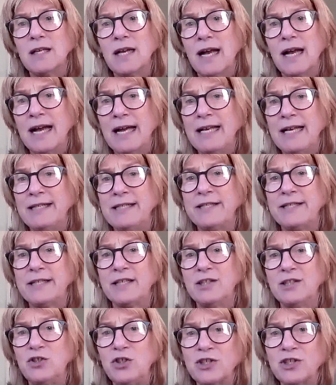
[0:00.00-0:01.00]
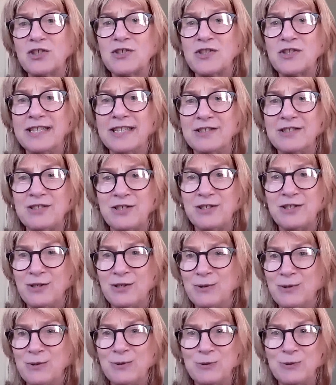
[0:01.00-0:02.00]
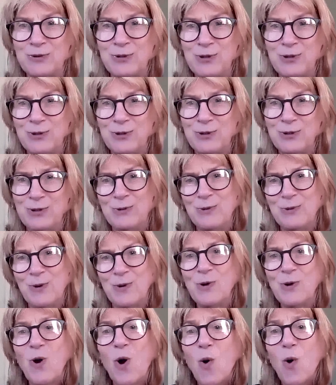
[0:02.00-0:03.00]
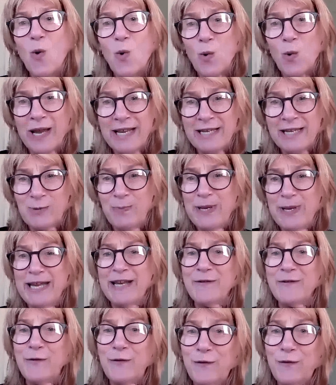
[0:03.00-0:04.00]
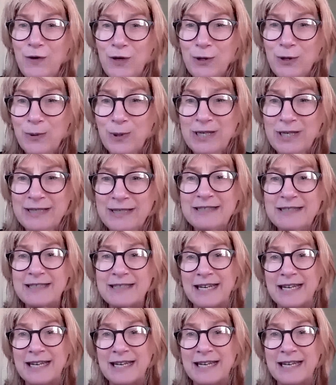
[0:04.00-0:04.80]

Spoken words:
and adjusting to not always being fluent